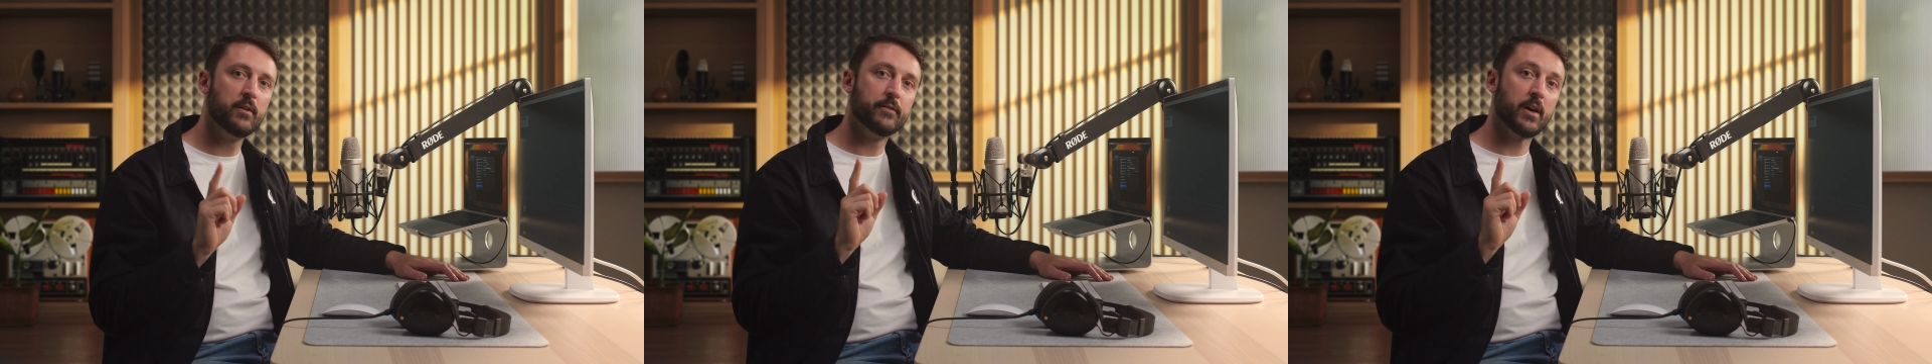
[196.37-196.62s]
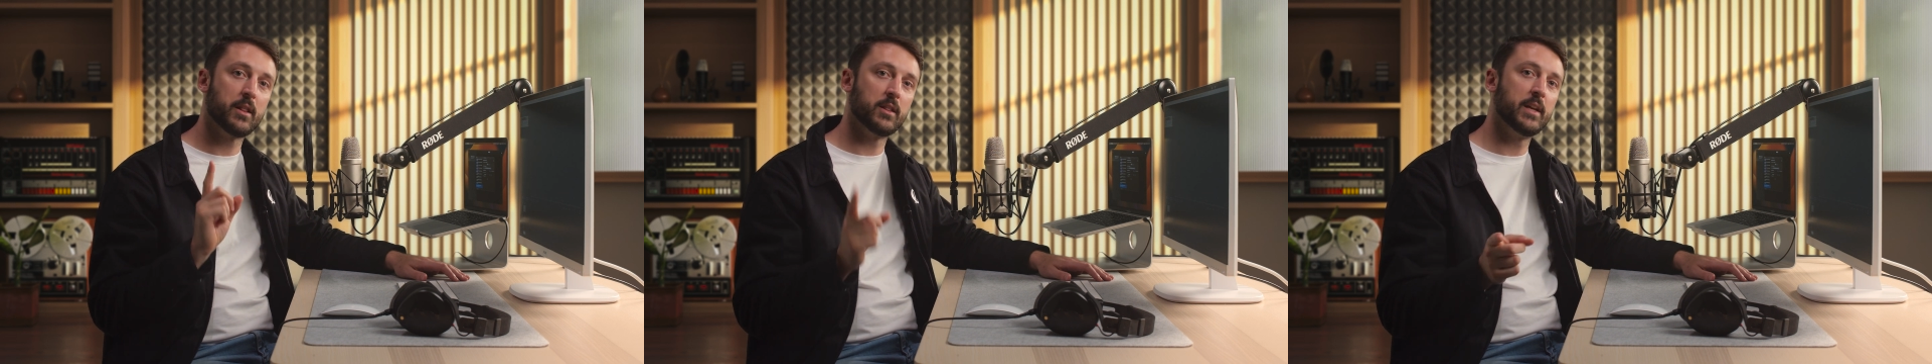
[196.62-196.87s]

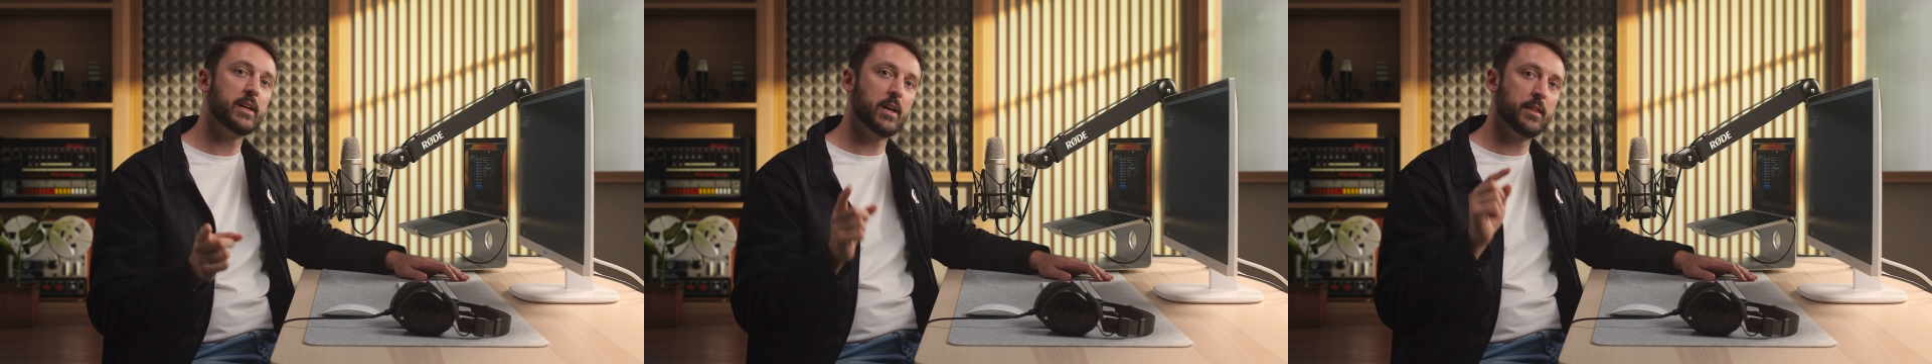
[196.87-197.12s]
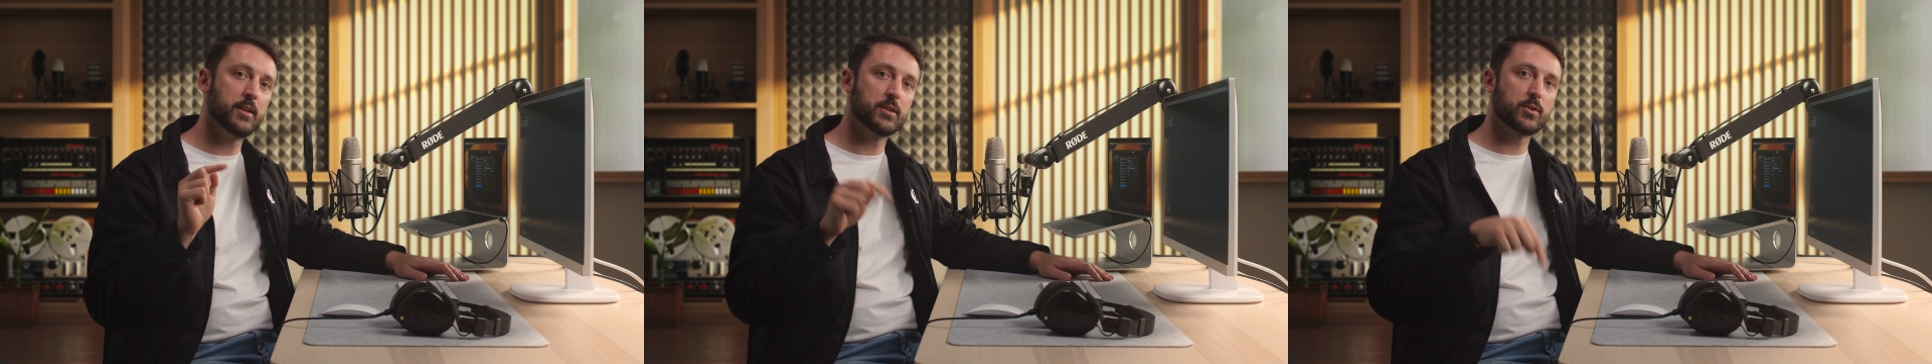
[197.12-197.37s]
via the link
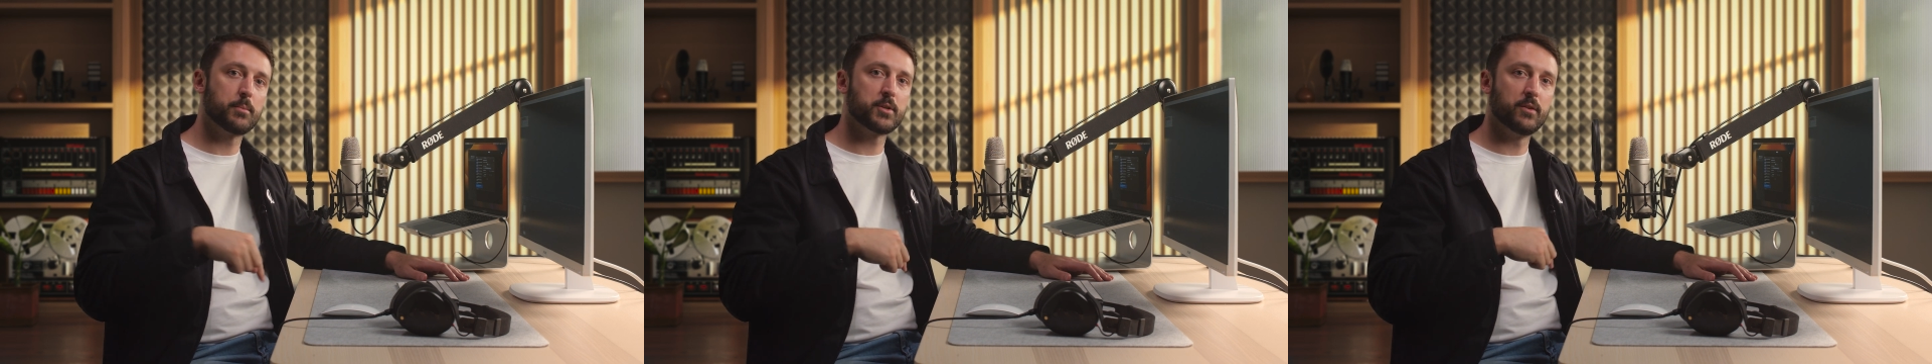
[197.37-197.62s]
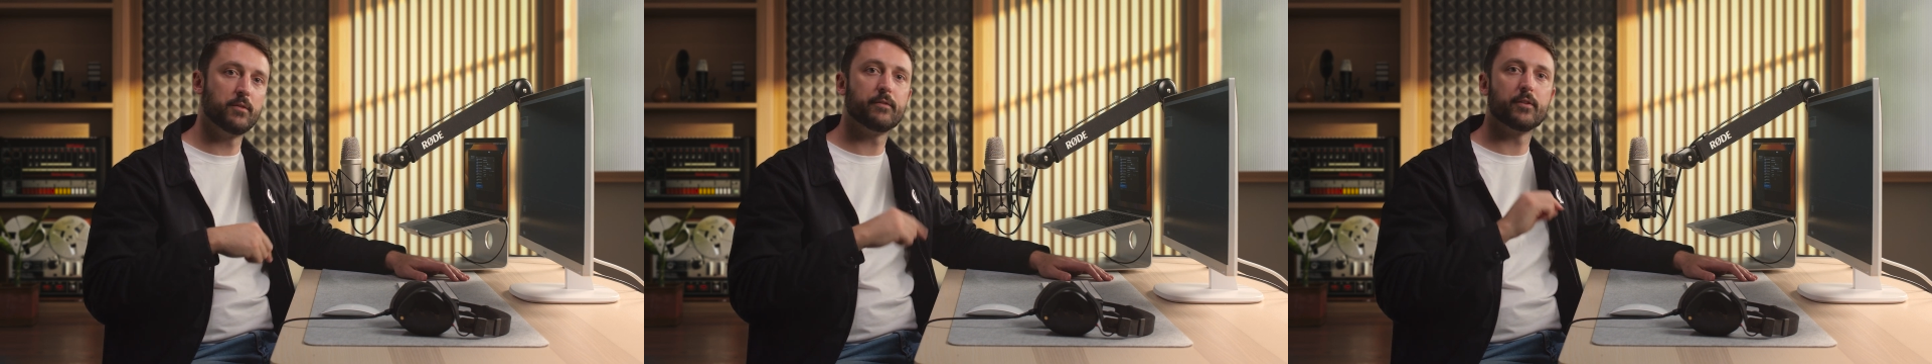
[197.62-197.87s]
in the
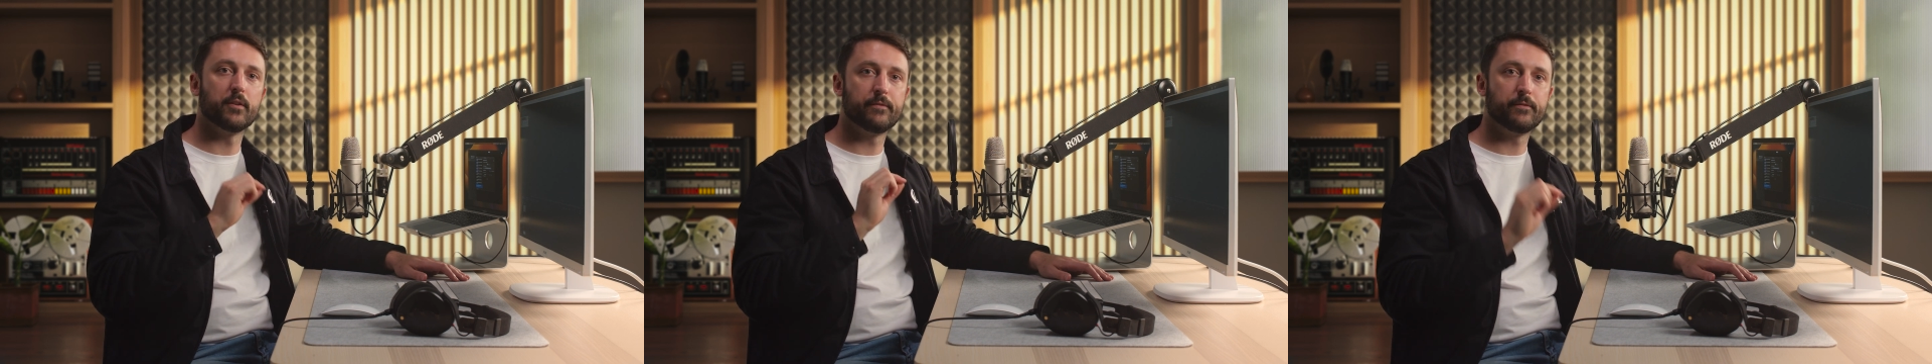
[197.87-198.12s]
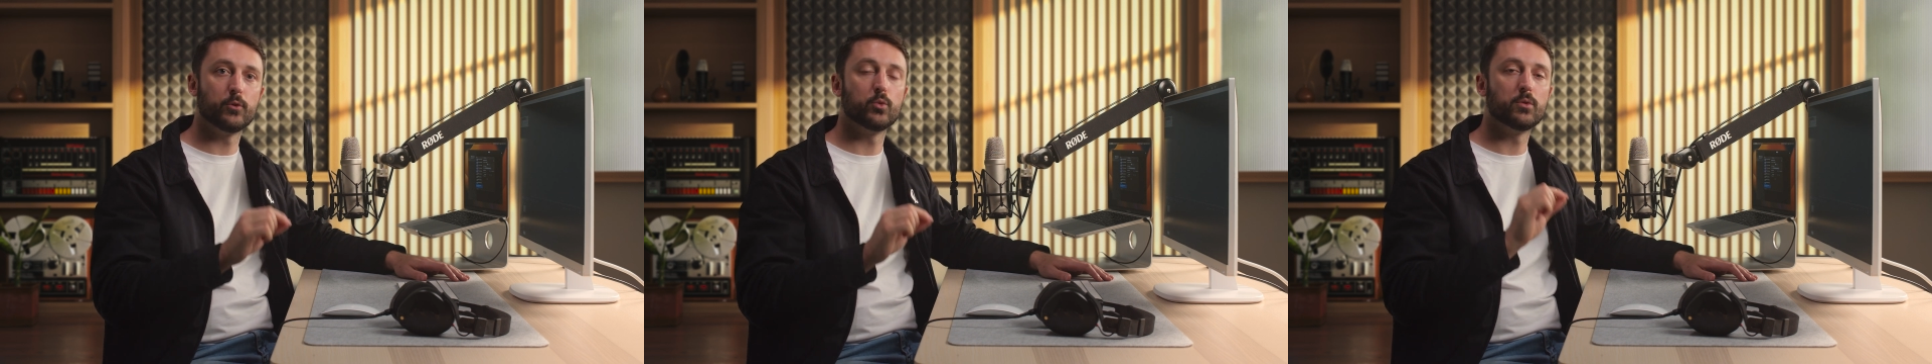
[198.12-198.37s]
description for the
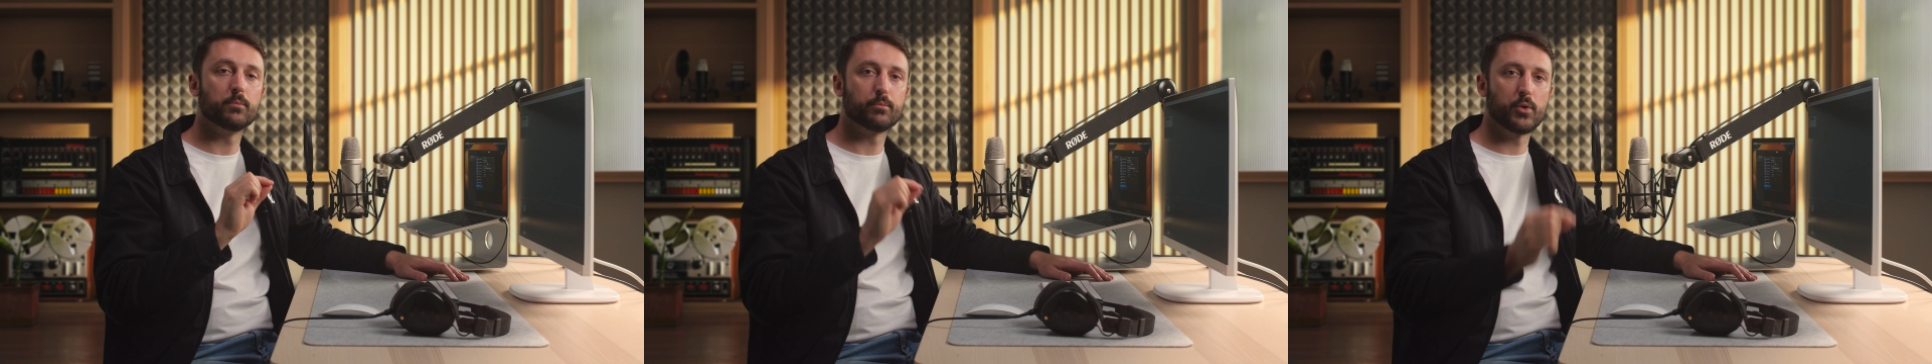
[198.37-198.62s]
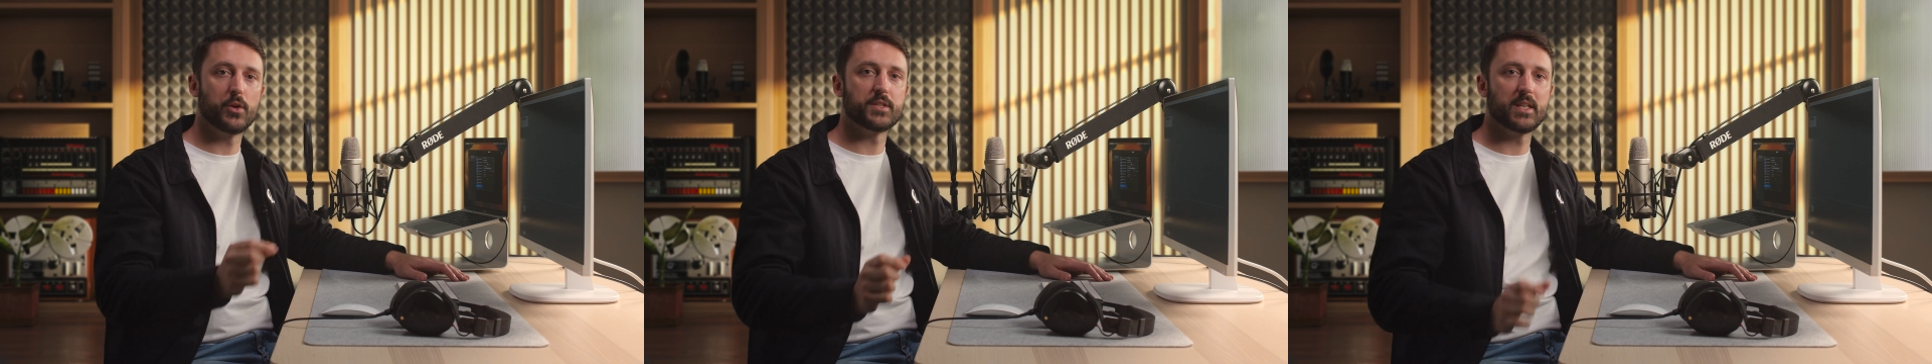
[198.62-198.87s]
full
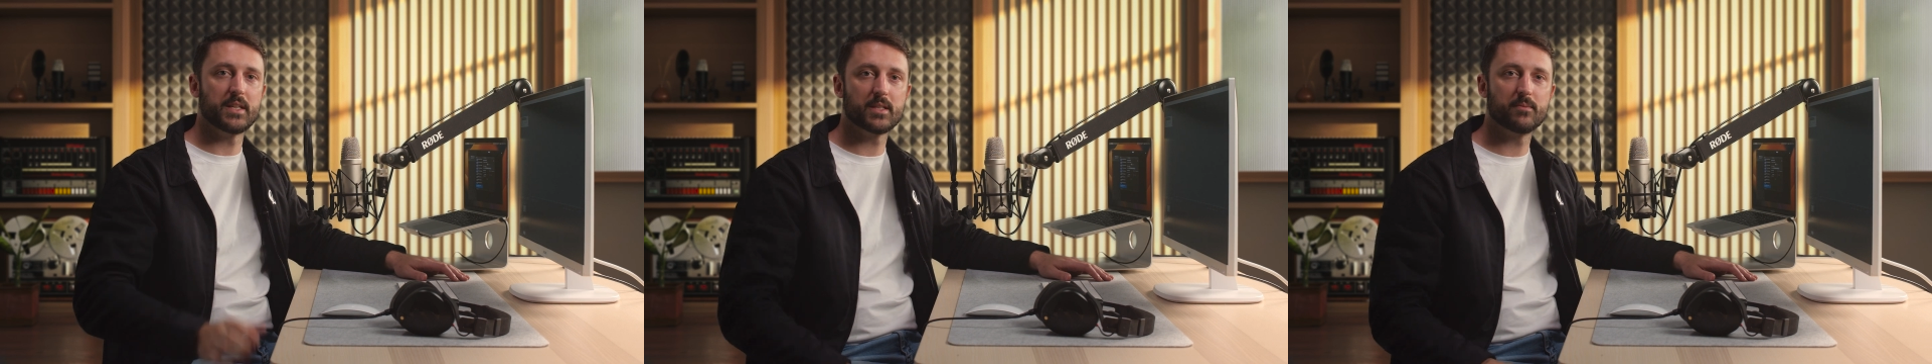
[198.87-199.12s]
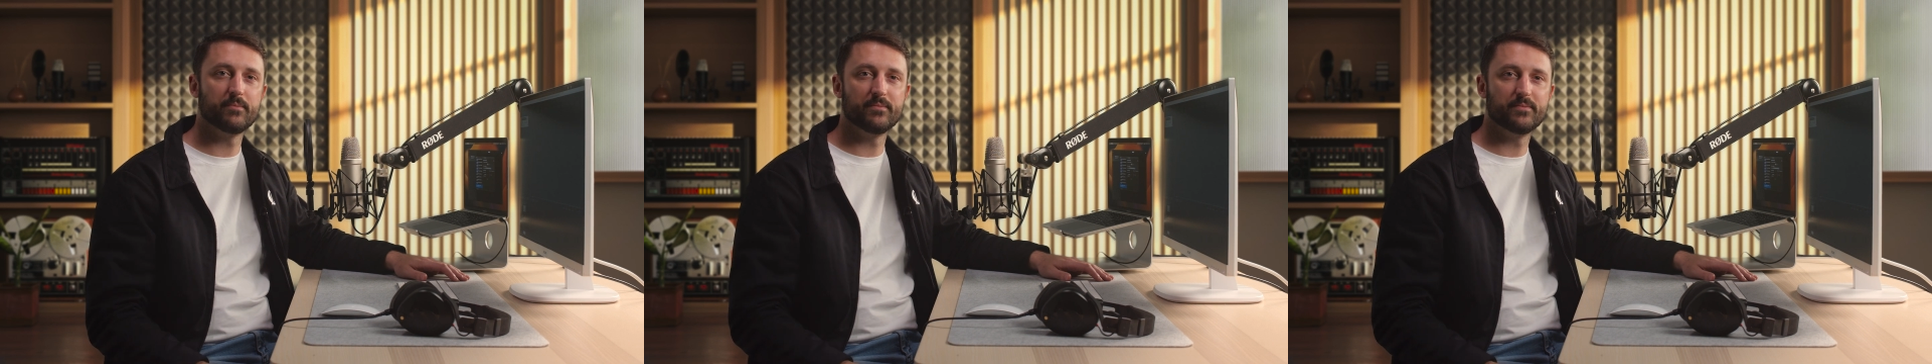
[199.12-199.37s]

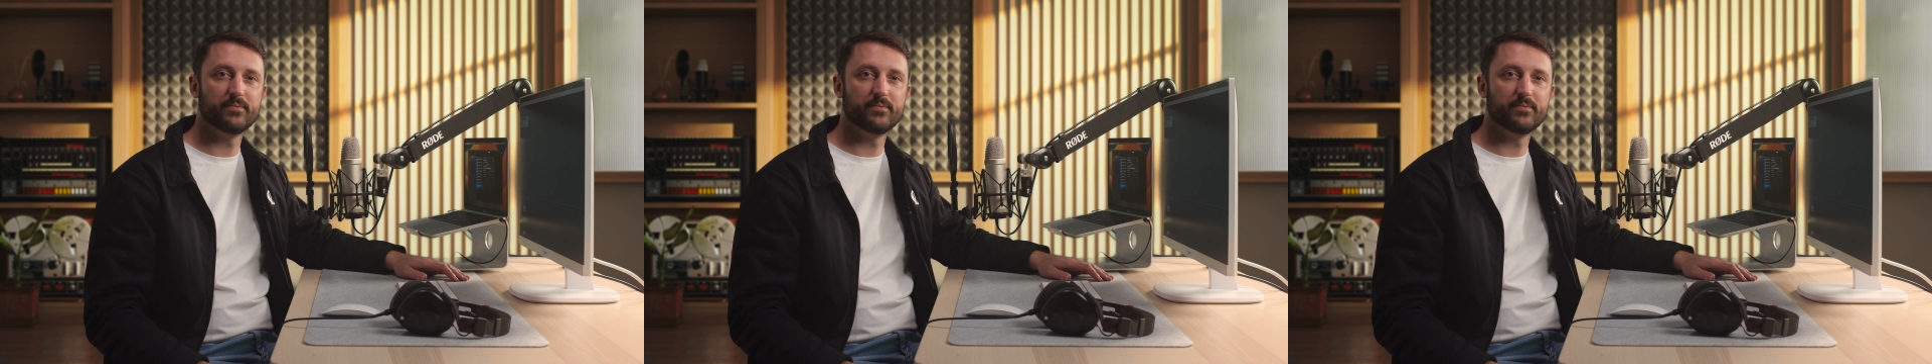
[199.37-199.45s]
process.